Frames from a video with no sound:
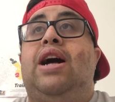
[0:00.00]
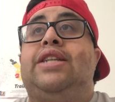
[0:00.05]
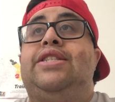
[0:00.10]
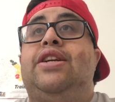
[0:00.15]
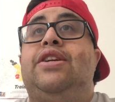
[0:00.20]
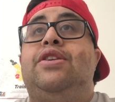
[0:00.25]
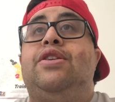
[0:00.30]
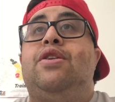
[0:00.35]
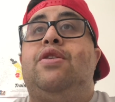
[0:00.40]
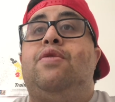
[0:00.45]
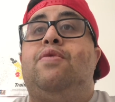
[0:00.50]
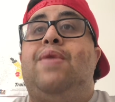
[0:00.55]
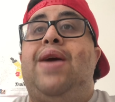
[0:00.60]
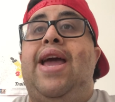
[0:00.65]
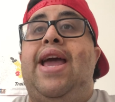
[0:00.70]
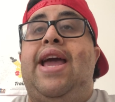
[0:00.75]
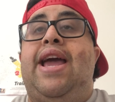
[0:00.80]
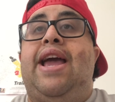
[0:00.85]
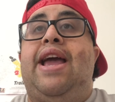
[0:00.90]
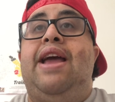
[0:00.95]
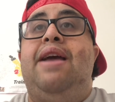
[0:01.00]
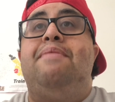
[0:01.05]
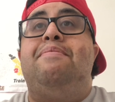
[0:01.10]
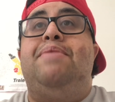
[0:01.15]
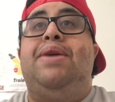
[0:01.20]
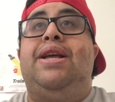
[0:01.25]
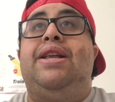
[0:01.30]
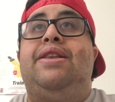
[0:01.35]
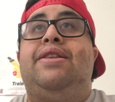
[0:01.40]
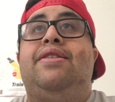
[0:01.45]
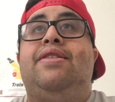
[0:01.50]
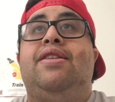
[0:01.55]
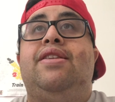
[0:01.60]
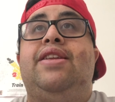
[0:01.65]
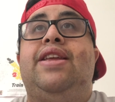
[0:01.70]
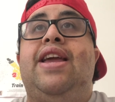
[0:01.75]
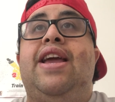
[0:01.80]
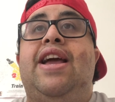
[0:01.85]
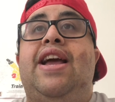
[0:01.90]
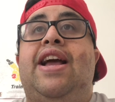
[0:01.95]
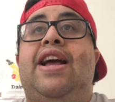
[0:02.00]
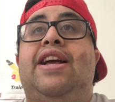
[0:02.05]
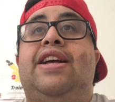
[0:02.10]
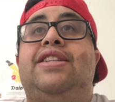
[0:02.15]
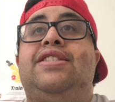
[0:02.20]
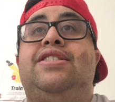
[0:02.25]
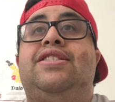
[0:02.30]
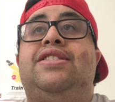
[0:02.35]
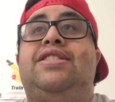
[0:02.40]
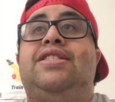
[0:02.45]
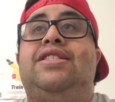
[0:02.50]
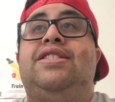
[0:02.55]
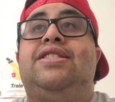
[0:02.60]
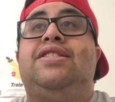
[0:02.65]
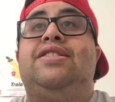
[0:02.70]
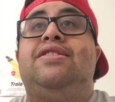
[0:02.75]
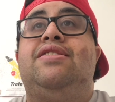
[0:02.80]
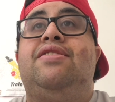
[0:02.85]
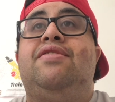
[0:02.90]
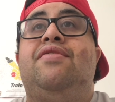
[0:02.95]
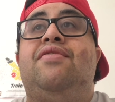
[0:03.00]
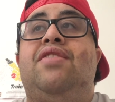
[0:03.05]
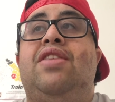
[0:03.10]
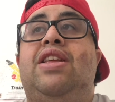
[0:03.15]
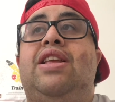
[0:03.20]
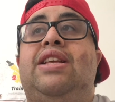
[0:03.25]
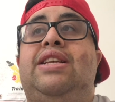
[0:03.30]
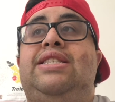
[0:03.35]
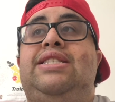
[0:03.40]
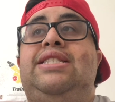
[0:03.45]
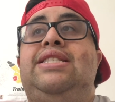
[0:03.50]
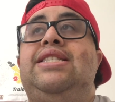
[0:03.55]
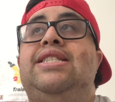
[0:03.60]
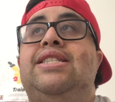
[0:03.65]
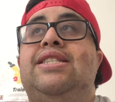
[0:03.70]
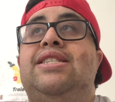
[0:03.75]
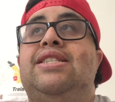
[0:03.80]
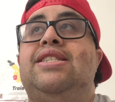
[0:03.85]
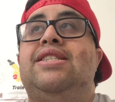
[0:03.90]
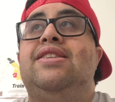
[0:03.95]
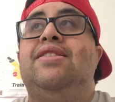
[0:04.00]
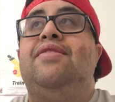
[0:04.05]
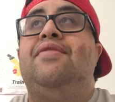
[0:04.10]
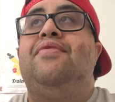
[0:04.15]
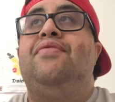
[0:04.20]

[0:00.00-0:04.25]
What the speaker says: don't know where, but yeah, it's just, ugh.